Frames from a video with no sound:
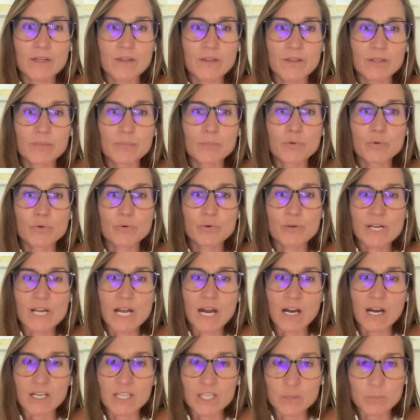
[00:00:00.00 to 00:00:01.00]
the
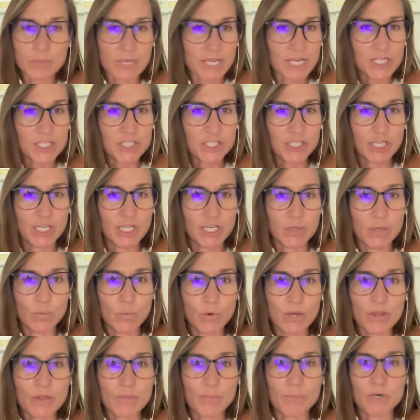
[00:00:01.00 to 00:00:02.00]
preoccupation
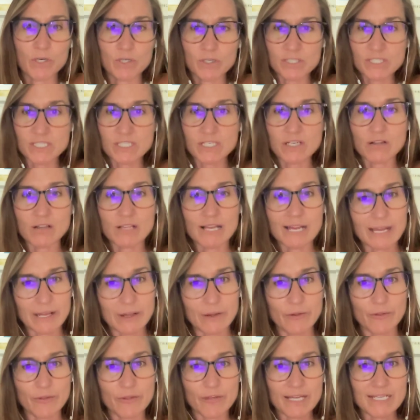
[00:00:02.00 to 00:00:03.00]
with personal
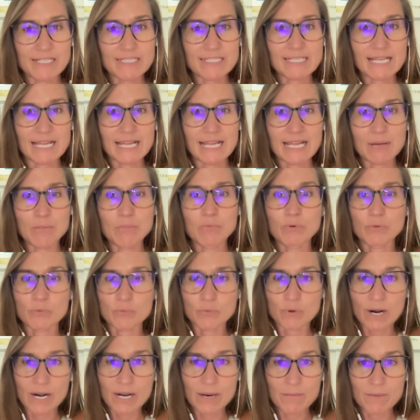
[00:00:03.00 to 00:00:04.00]
health as a
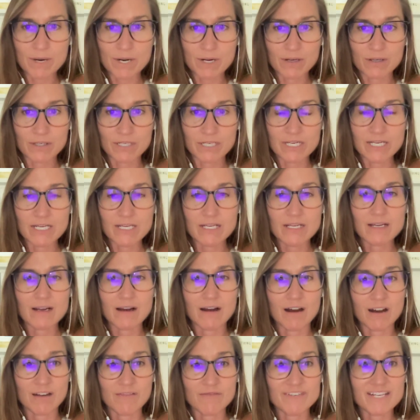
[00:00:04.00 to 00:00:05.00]
primary,
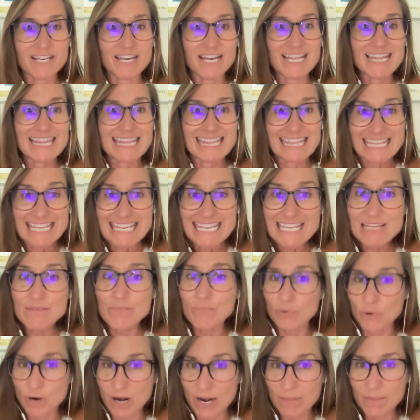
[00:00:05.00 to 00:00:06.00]
often the
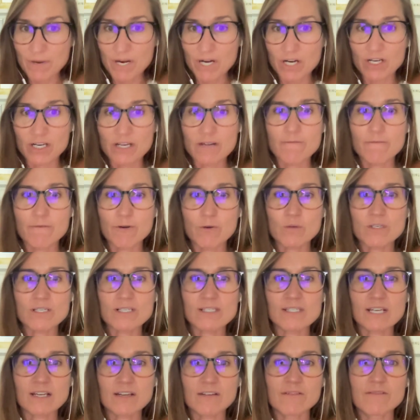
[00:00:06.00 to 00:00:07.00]
primary,
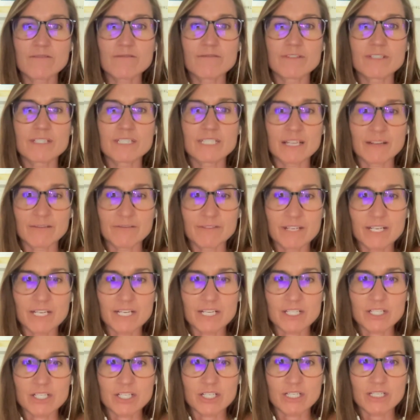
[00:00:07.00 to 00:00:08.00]
focus of
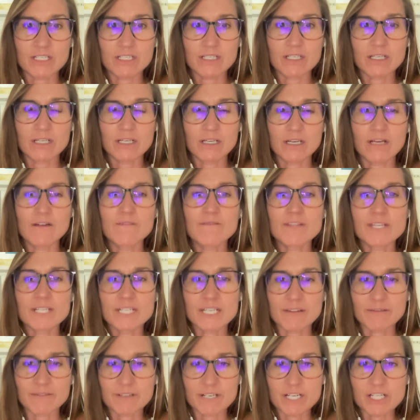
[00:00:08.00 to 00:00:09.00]
definition of the
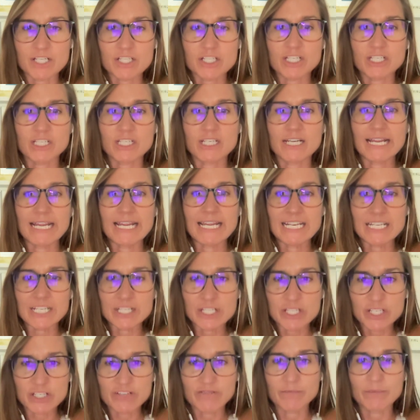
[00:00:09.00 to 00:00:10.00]
definition and
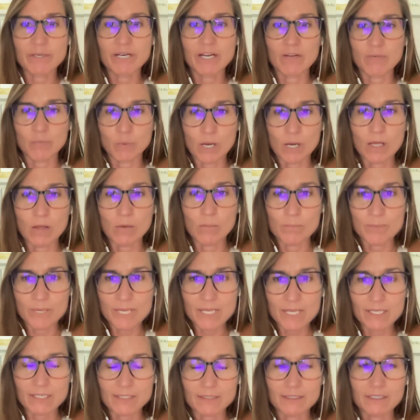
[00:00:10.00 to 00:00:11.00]
achievement of
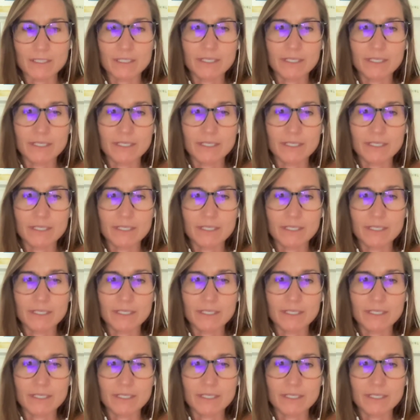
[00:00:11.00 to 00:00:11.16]
well-being,